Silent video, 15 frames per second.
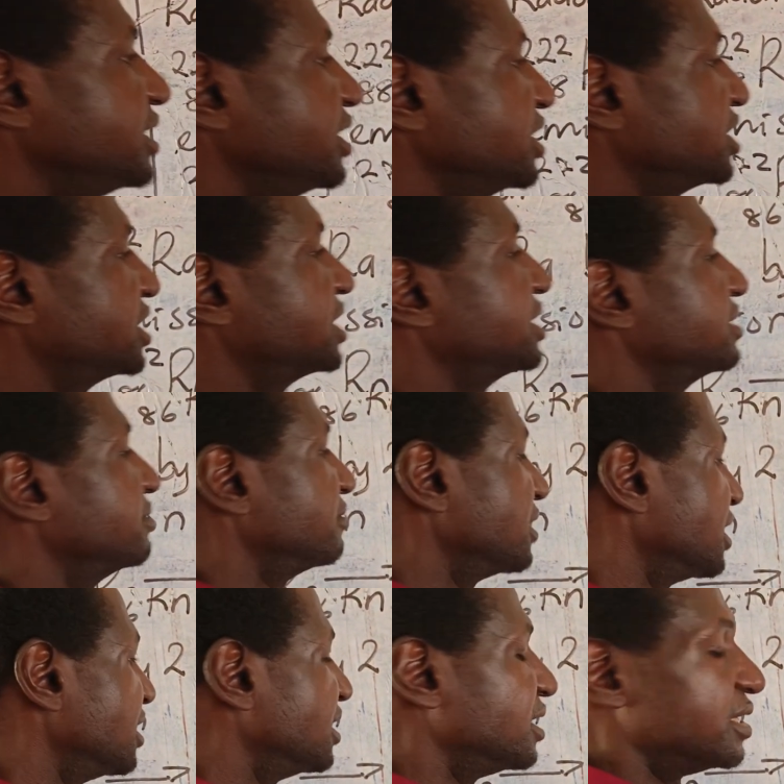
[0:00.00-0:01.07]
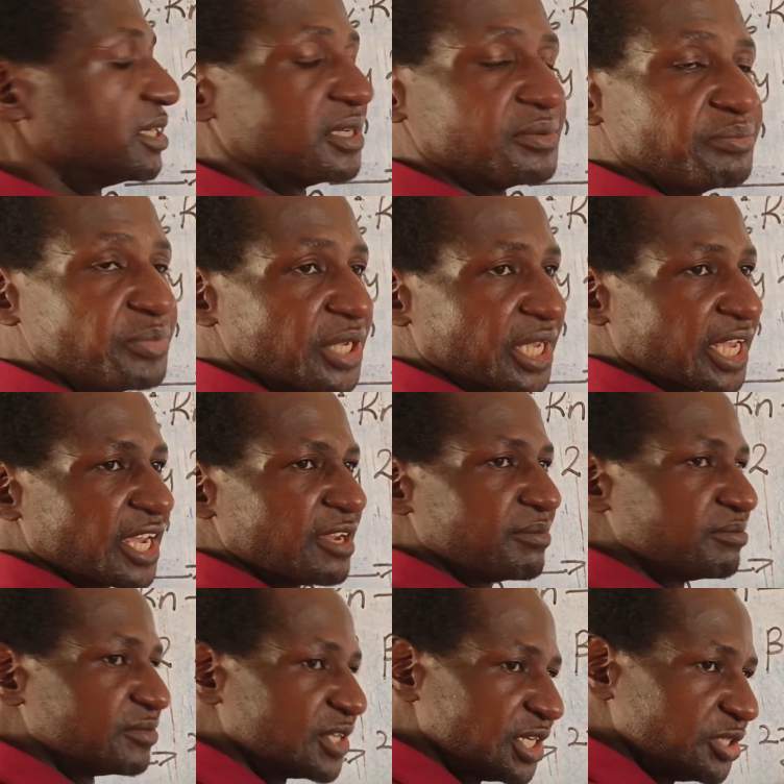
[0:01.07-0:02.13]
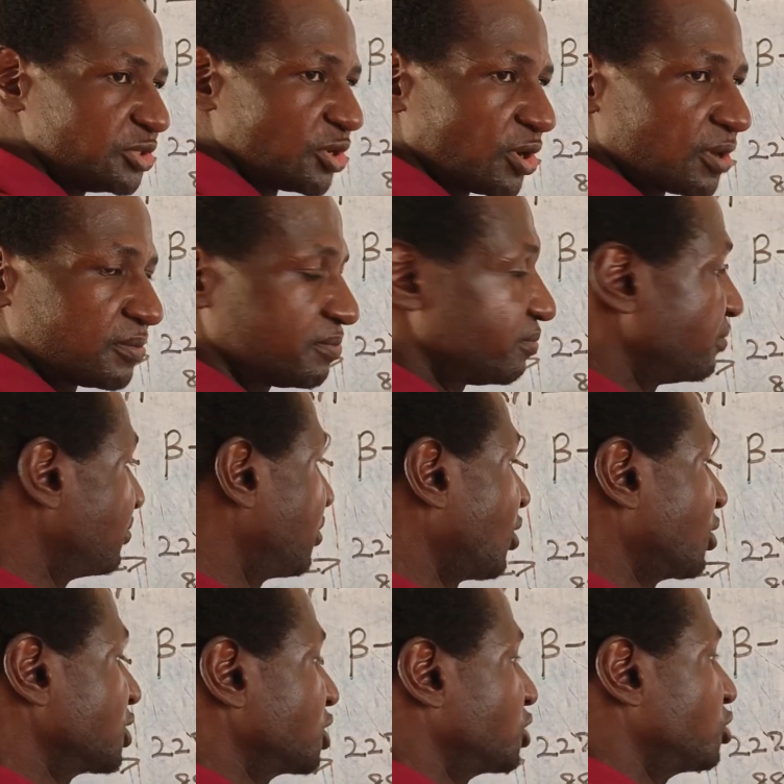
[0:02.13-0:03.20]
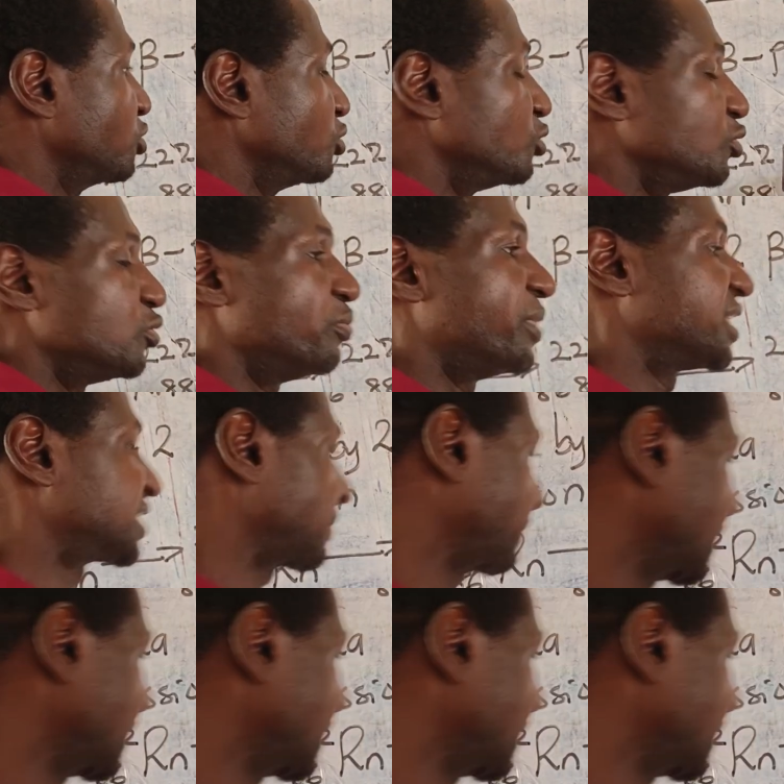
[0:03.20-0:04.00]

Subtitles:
it became radium plus 2 beta